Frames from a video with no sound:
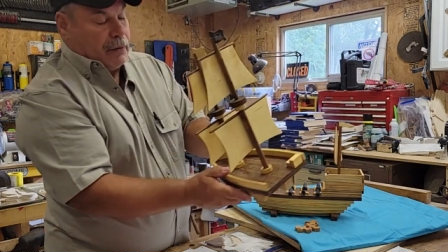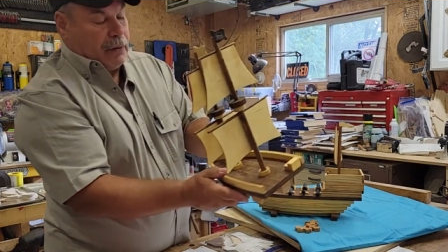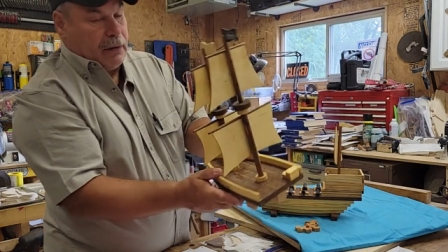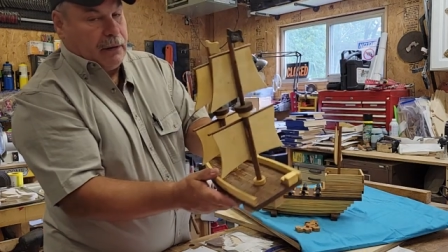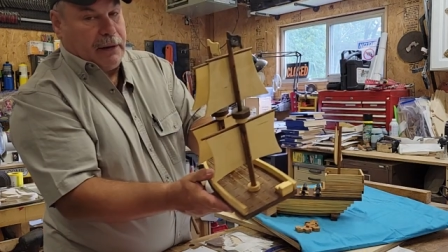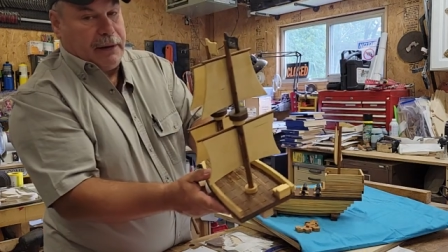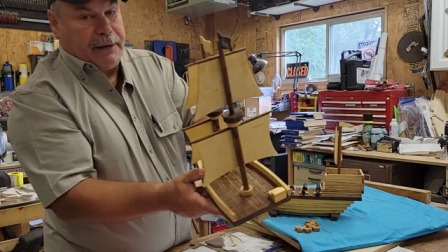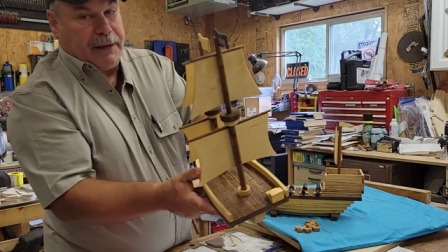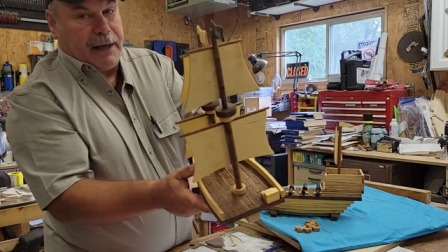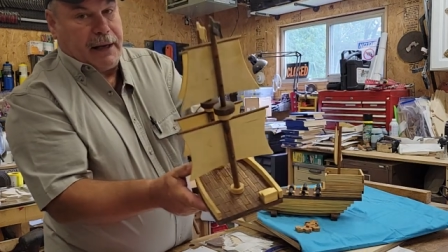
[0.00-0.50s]
part
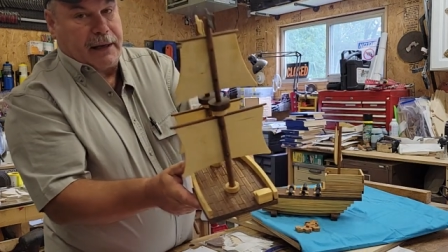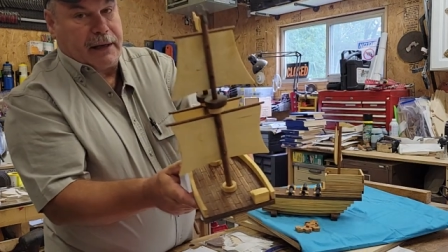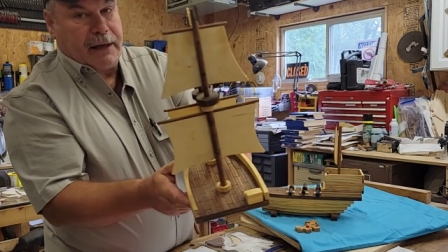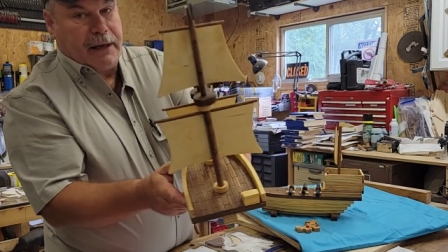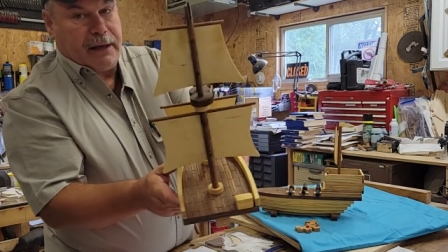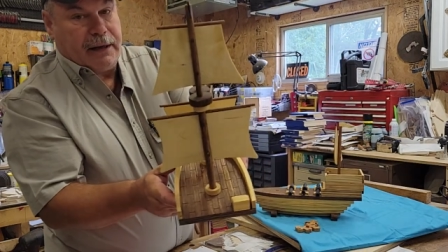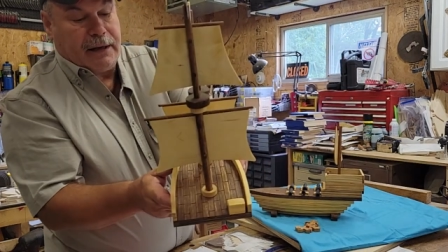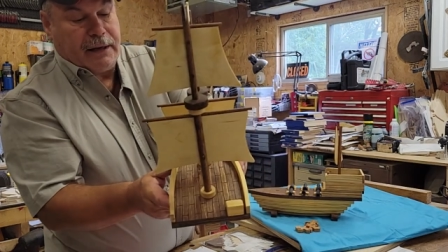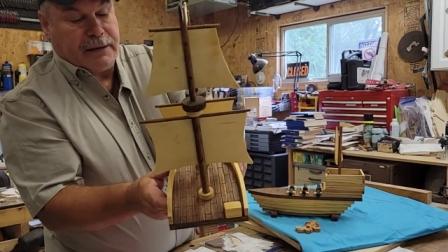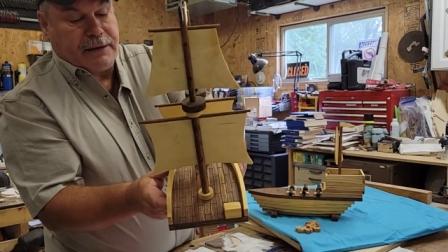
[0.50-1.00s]
of the deck.
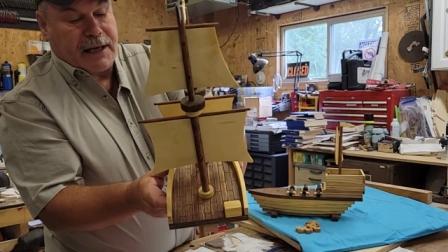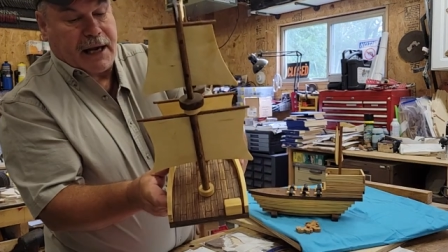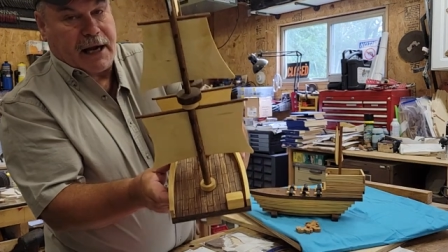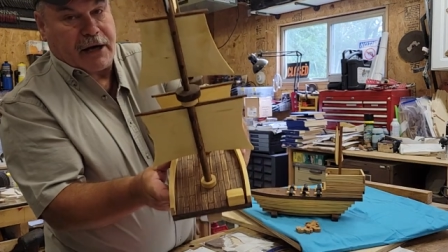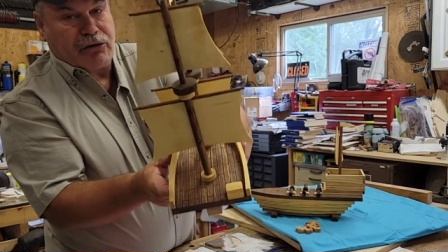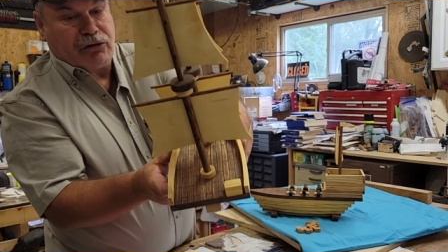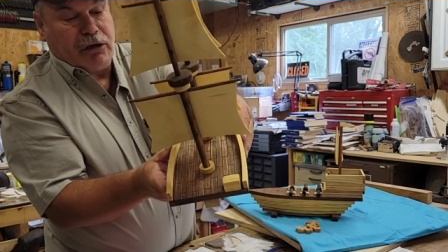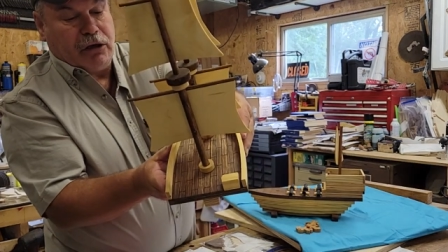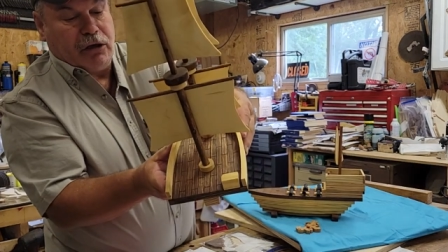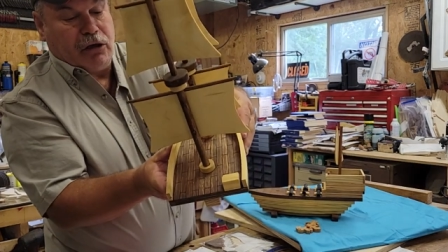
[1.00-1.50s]
It
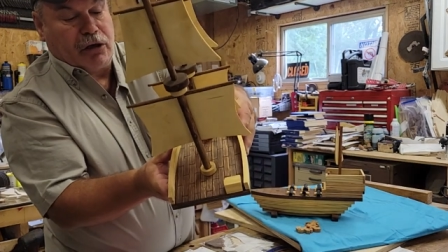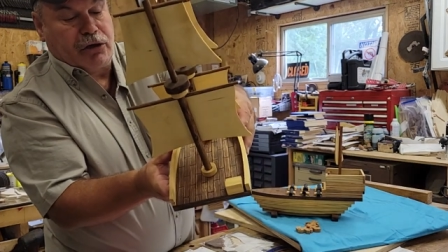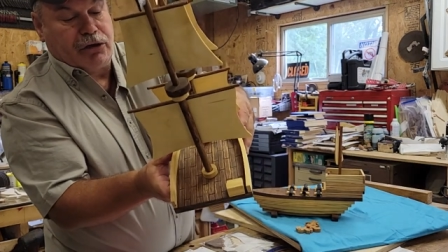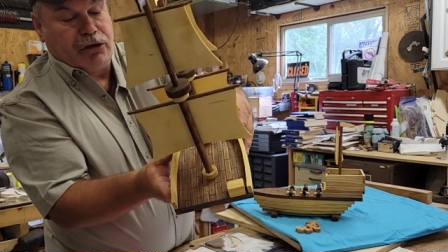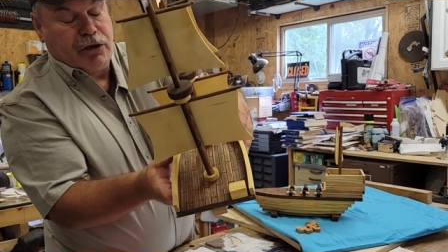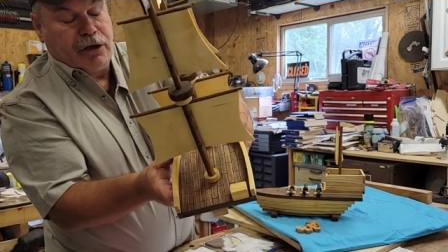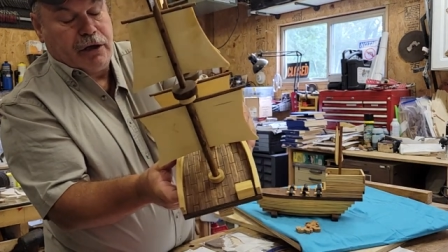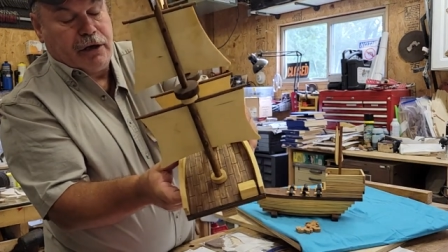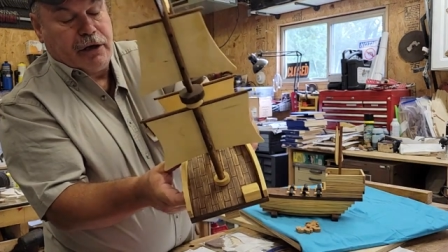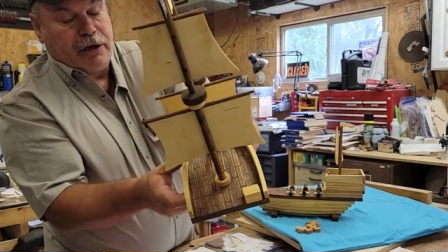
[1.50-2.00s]
actually
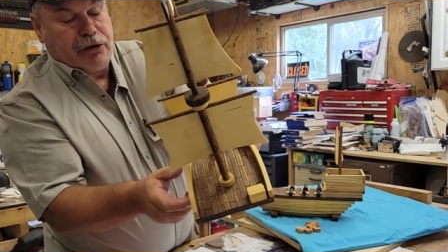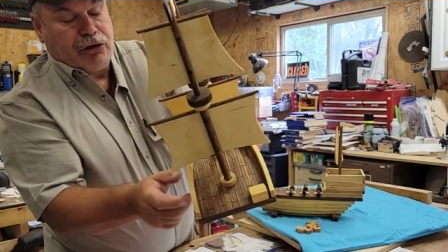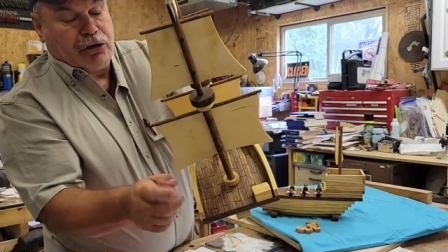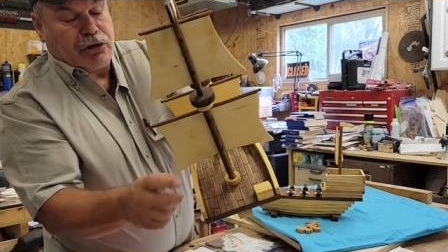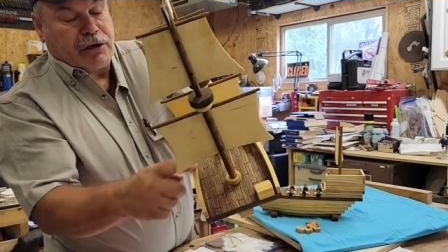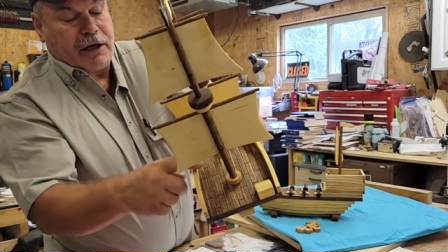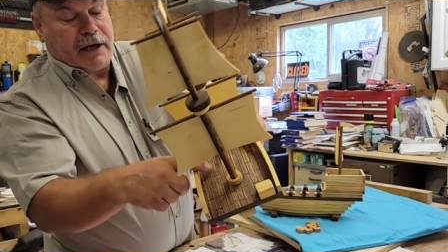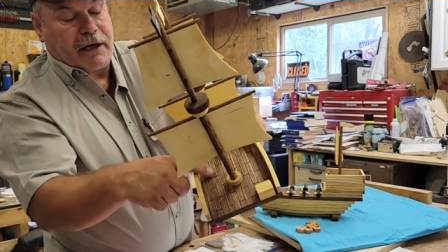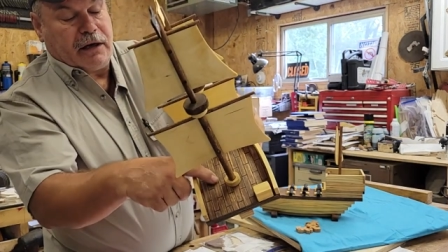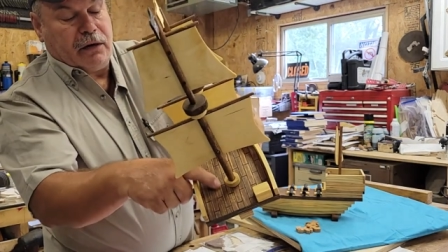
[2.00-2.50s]
looks
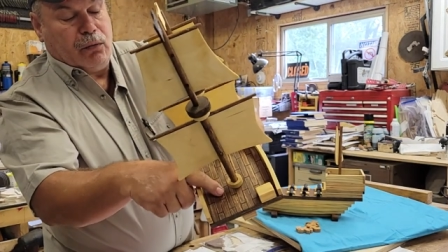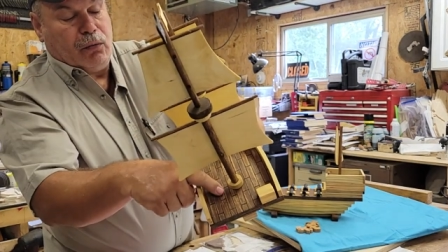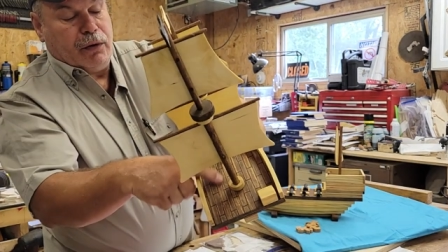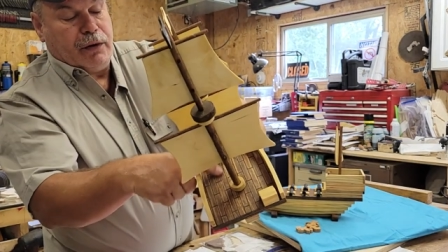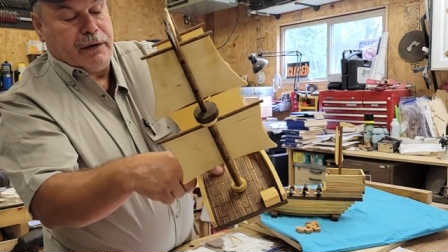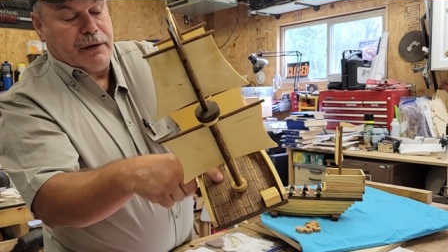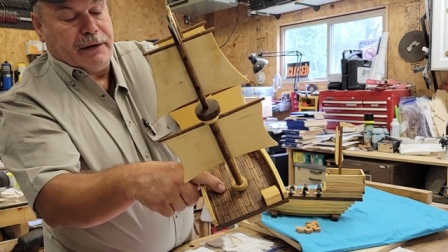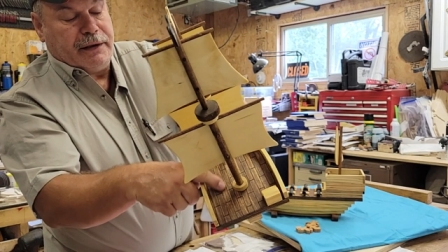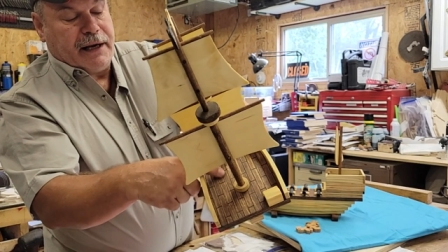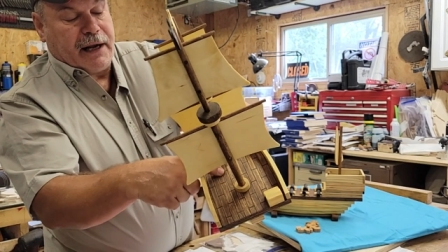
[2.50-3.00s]
just like a
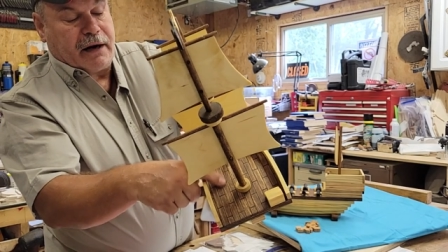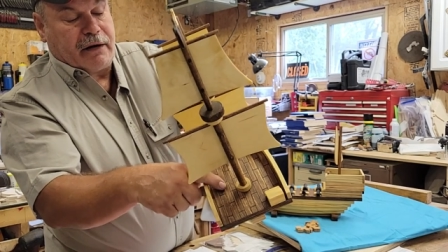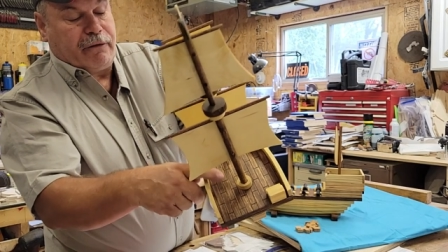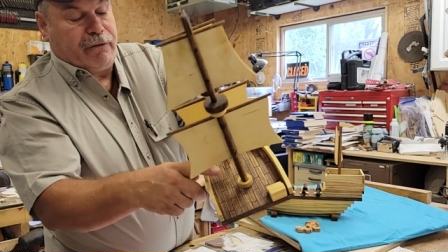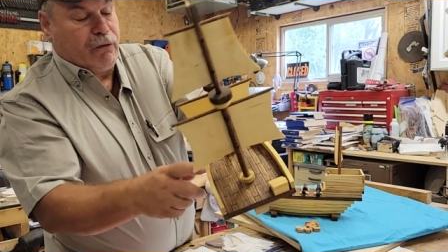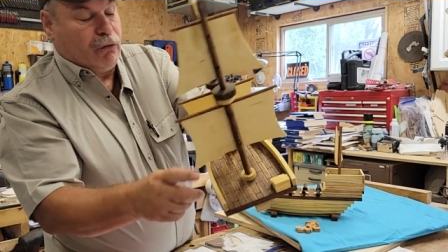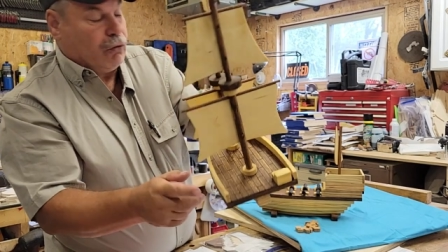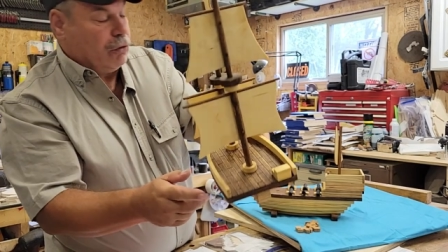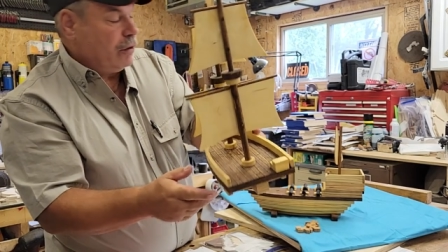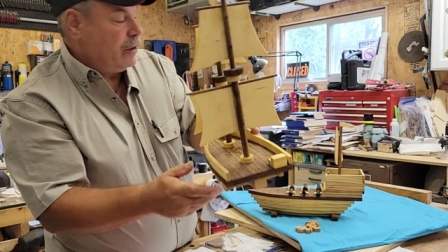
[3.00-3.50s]
wooden deck
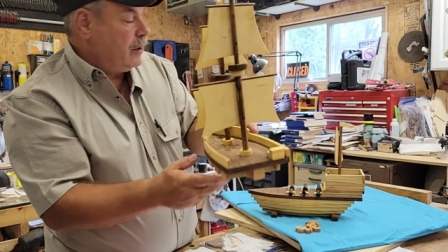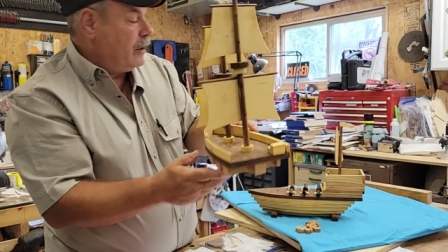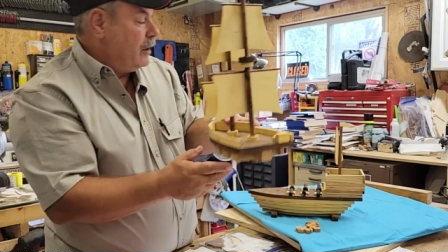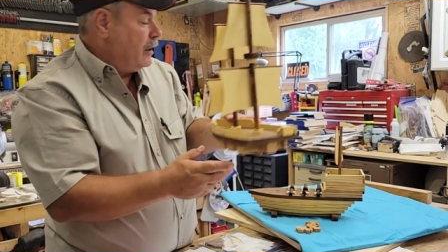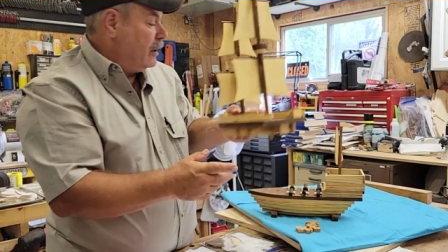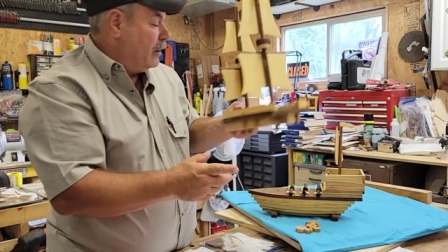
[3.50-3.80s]
floor.